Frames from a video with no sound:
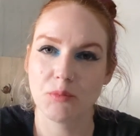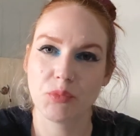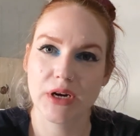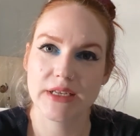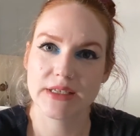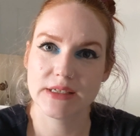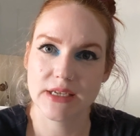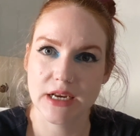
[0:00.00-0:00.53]

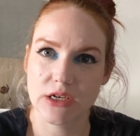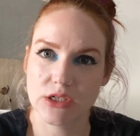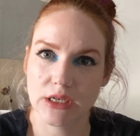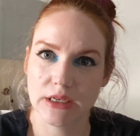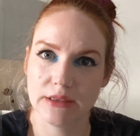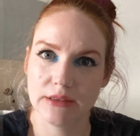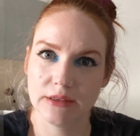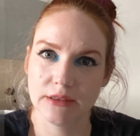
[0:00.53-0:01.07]

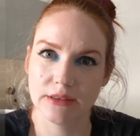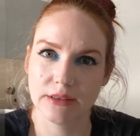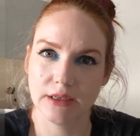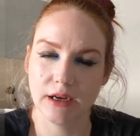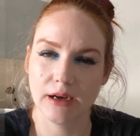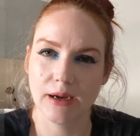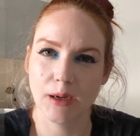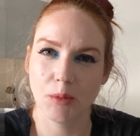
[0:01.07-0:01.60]
presentation
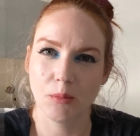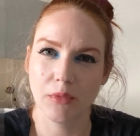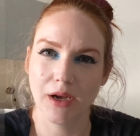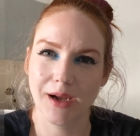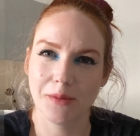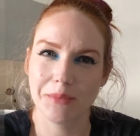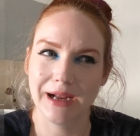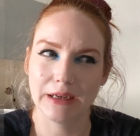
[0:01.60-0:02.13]

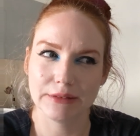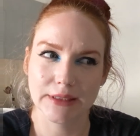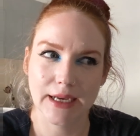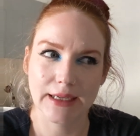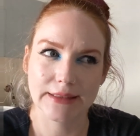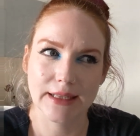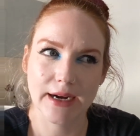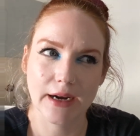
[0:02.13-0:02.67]
about
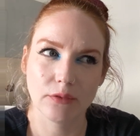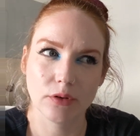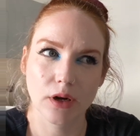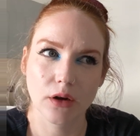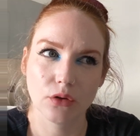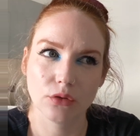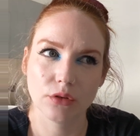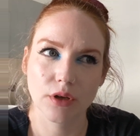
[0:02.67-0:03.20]
that I
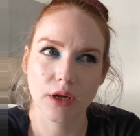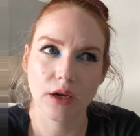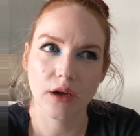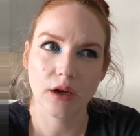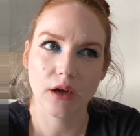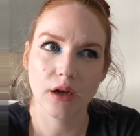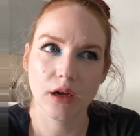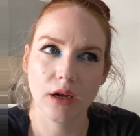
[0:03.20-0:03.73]
wrote
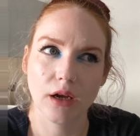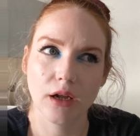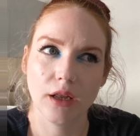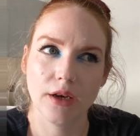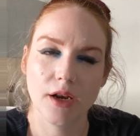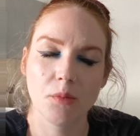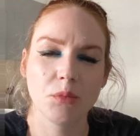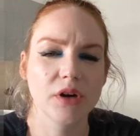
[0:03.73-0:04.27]
a
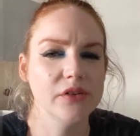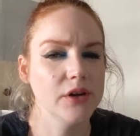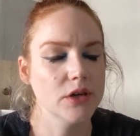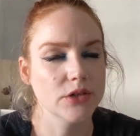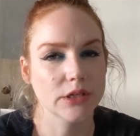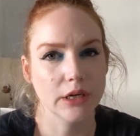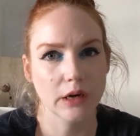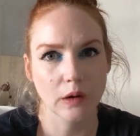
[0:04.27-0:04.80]
number of
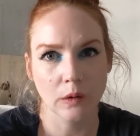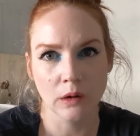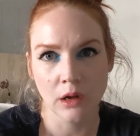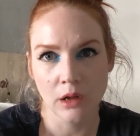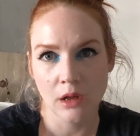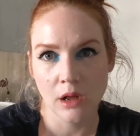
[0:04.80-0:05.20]
years ago,